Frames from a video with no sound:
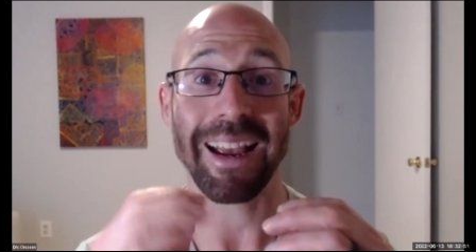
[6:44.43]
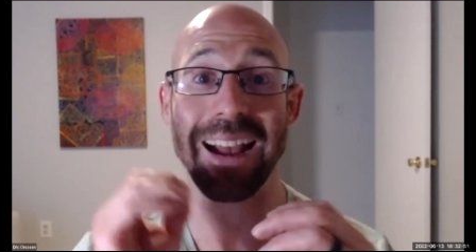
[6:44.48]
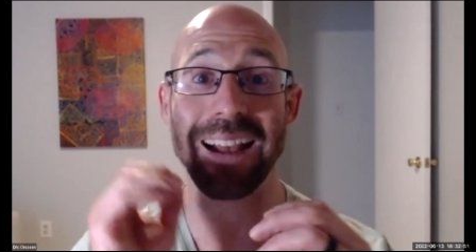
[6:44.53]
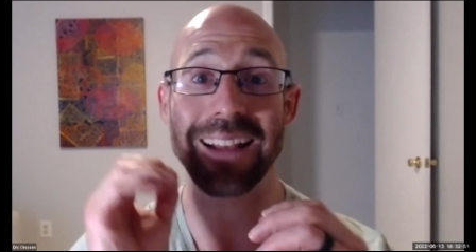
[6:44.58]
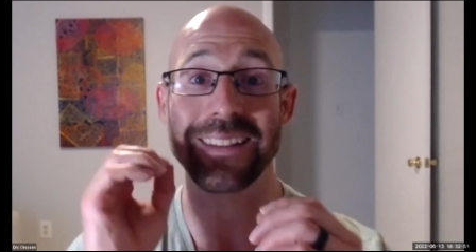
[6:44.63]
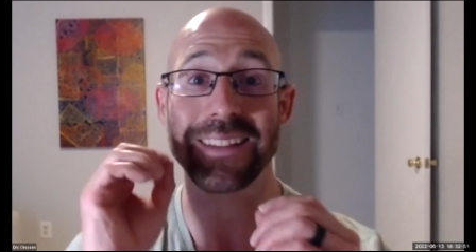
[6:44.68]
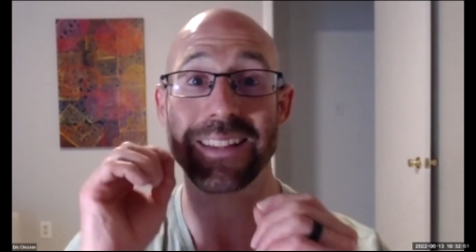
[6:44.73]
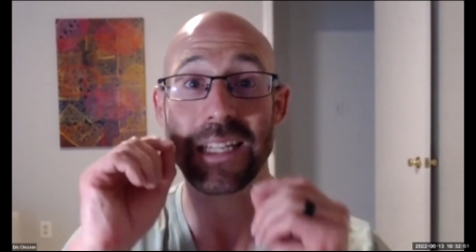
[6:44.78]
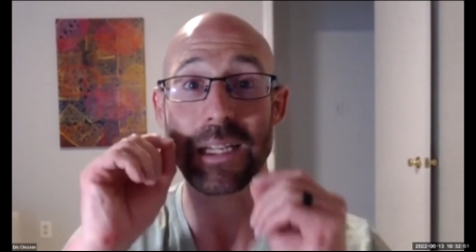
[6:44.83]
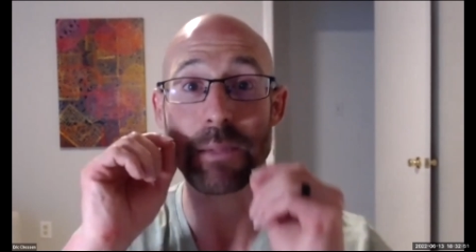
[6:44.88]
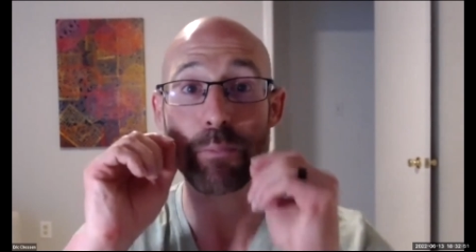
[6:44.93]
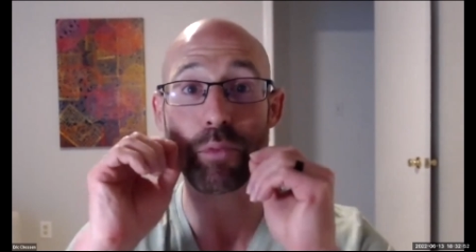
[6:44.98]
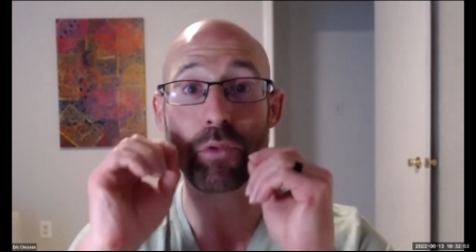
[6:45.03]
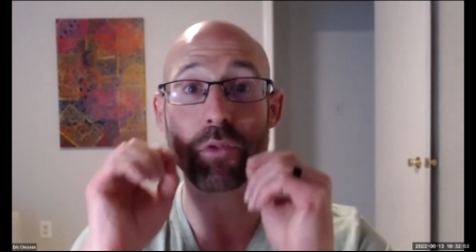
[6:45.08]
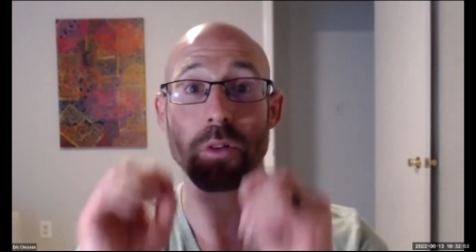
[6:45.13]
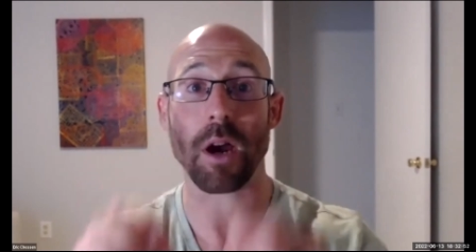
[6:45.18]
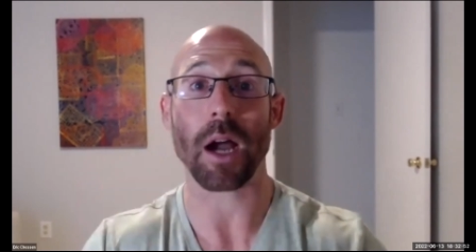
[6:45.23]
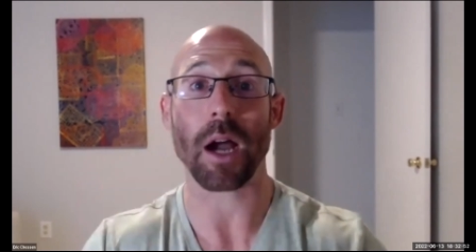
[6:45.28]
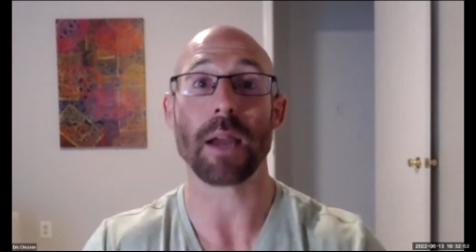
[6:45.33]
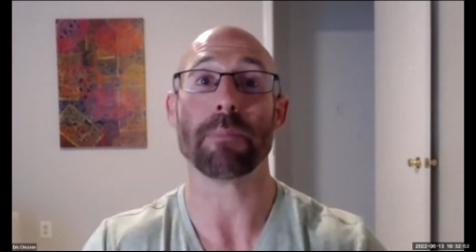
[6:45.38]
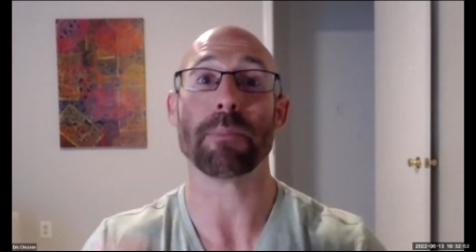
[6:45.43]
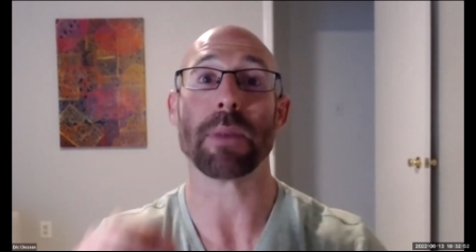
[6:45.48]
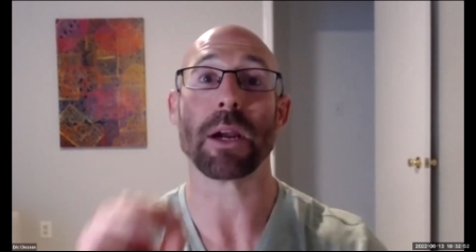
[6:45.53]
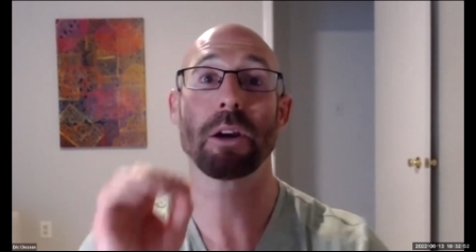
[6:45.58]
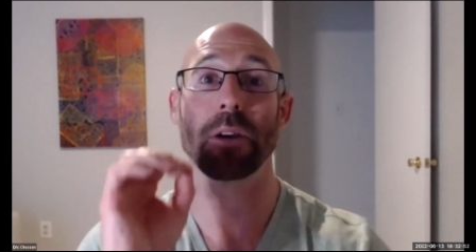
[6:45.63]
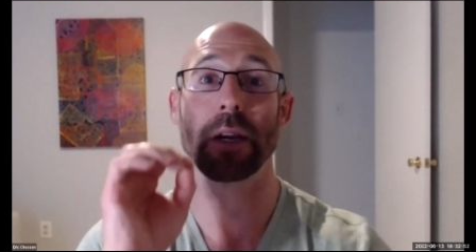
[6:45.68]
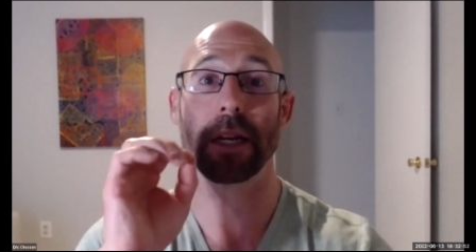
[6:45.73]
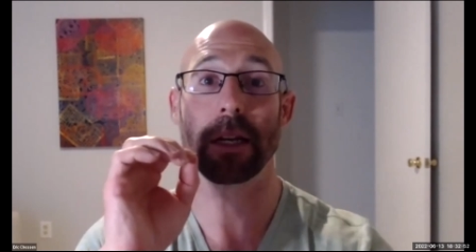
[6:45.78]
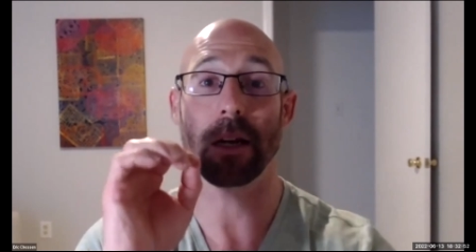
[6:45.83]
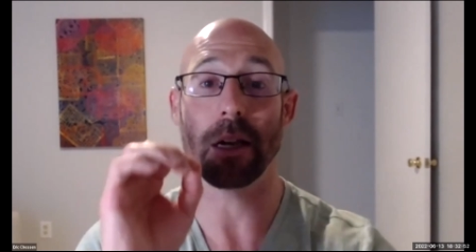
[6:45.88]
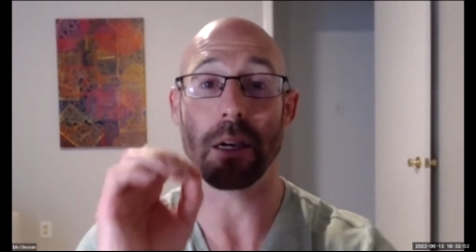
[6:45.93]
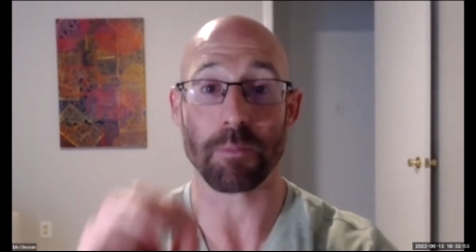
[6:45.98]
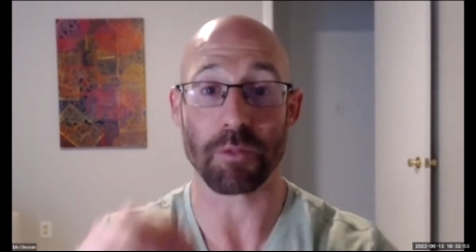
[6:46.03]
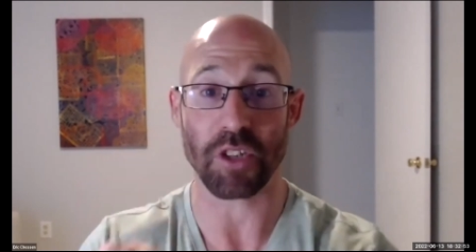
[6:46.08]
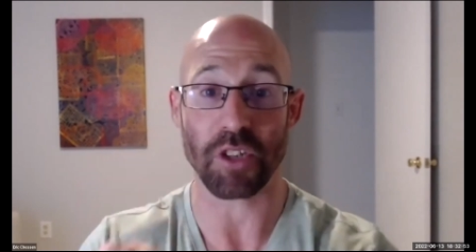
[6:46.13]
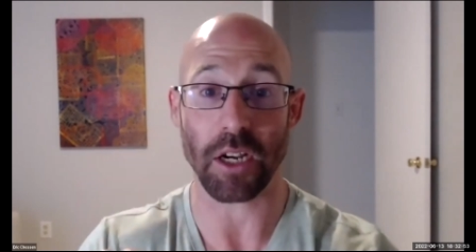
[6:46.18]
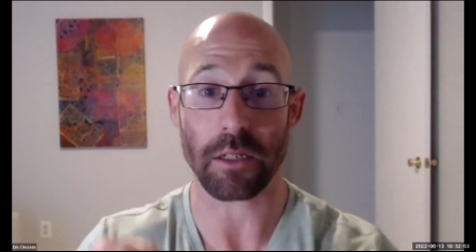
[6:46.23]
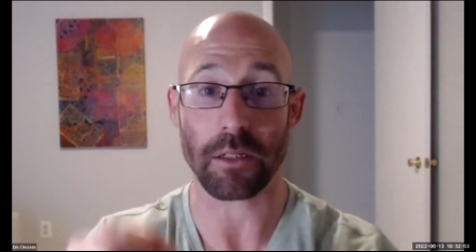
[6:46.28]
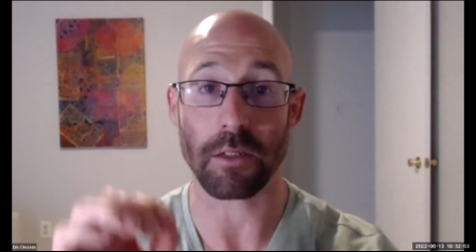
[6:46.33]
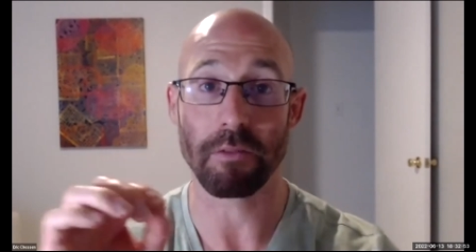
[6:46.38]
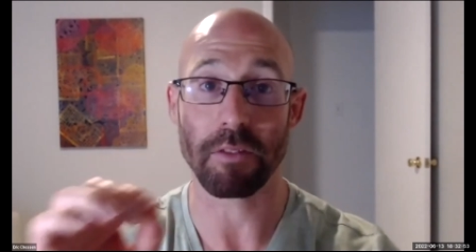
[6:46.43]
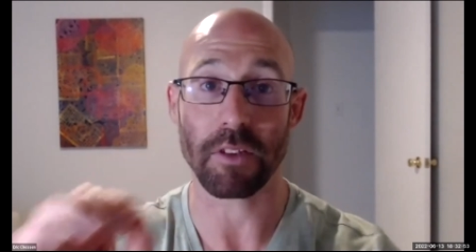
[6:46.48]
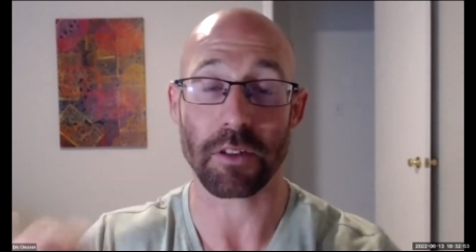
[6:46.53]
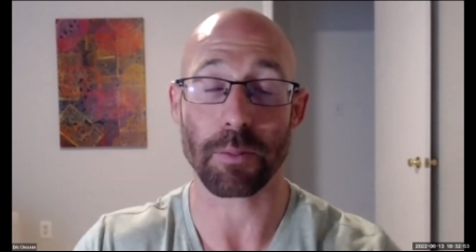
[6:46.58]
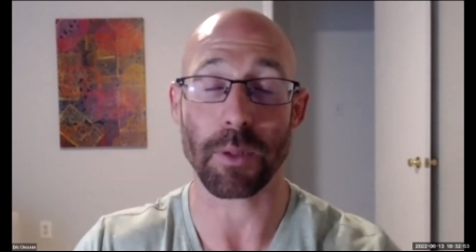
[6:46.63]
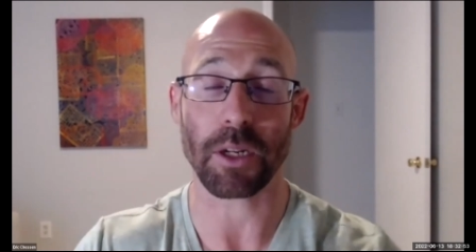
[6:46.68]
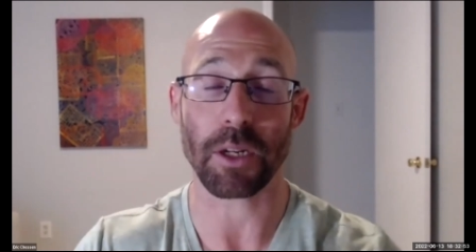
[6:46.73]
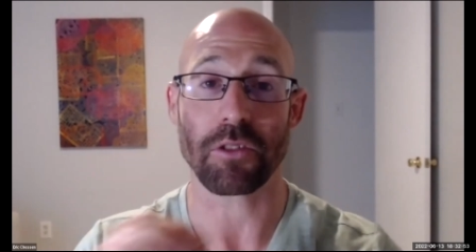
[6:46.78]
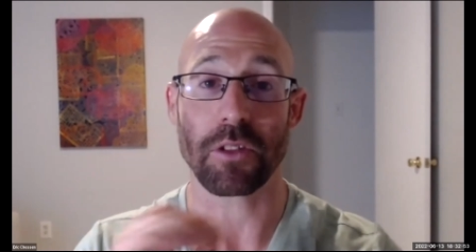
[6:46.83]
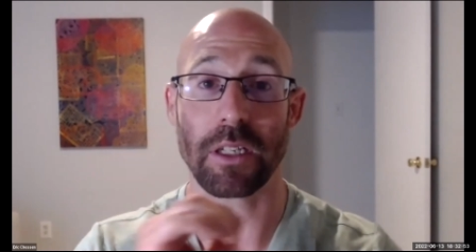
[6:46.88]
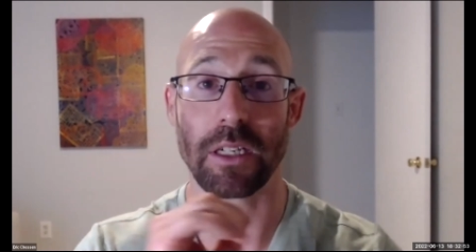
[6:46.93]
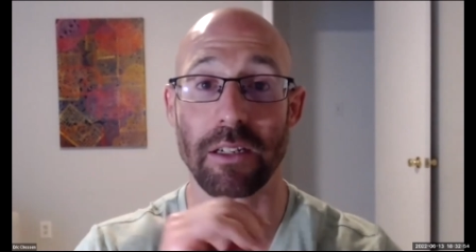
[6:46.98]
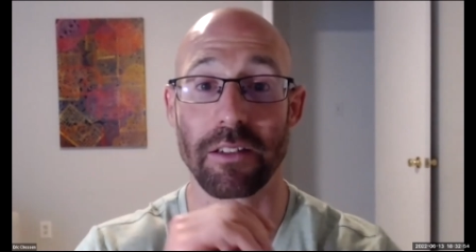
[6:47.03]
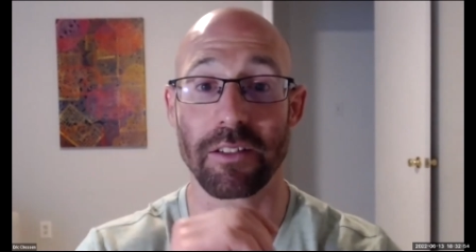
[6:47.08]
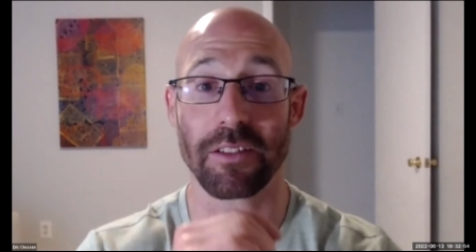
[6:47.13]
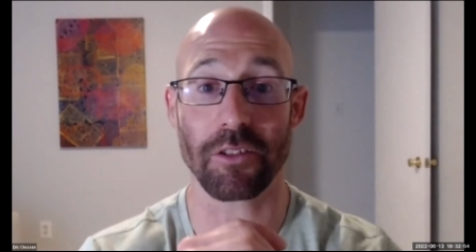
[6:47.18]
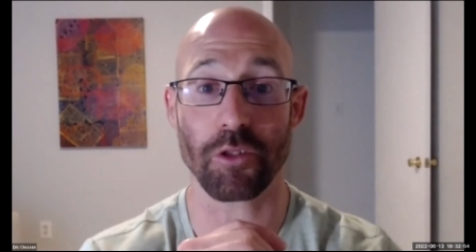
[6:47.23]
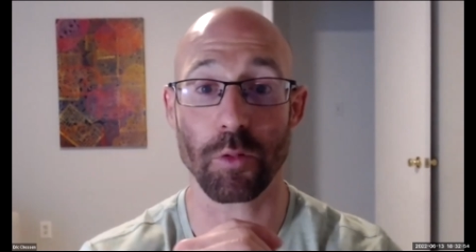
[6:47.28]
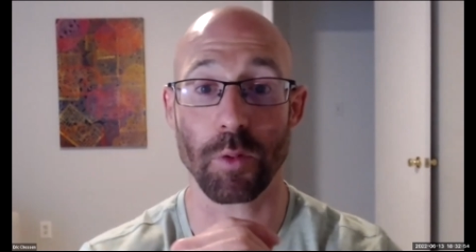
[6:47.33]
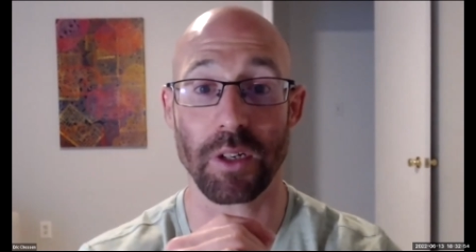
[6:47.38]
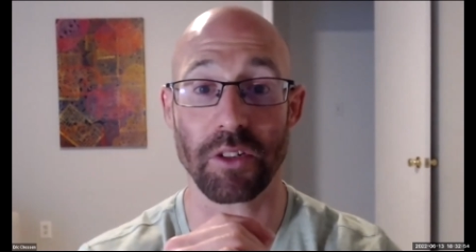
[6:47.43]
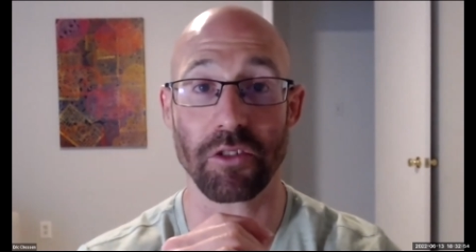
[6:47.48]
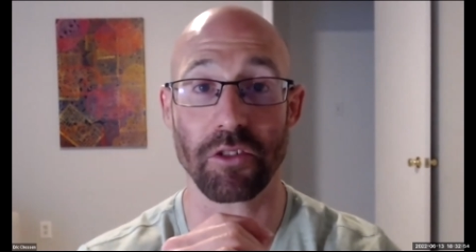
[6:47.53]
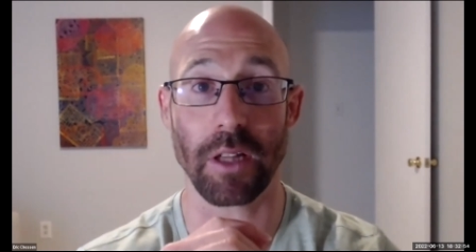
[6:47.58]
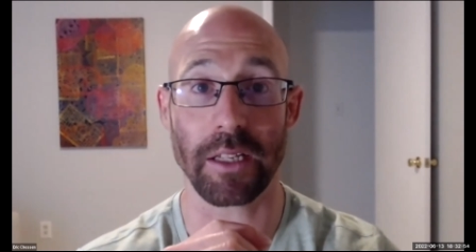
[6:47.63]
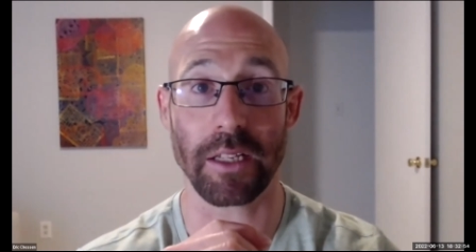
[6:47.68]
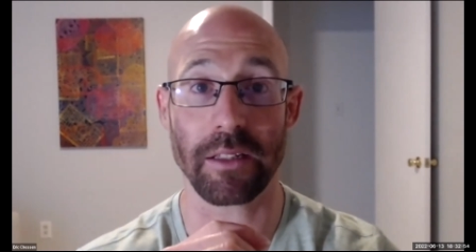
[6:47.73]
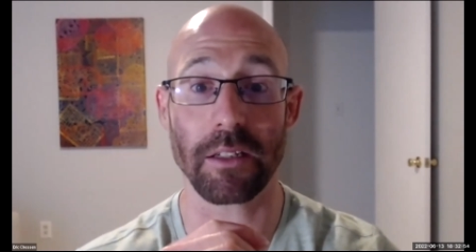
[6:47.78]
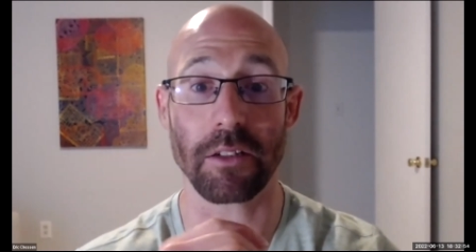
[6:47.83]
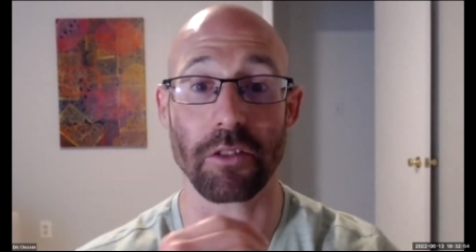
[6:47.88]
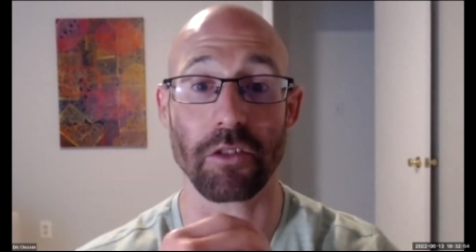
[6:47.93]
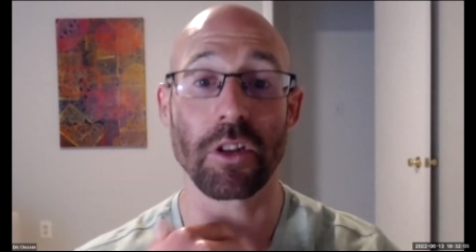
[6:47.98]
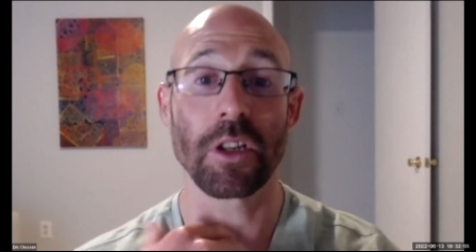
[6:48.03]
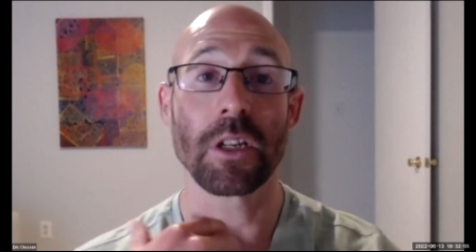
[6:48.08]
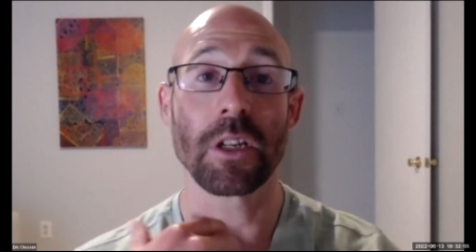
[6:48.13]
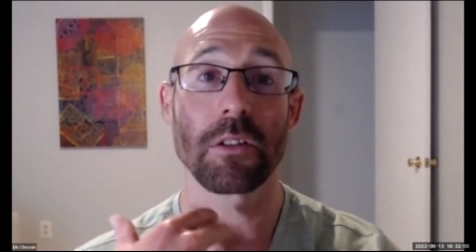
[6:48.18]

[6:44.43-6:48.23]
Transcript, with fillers: as the primary objective, especially in a situation like this.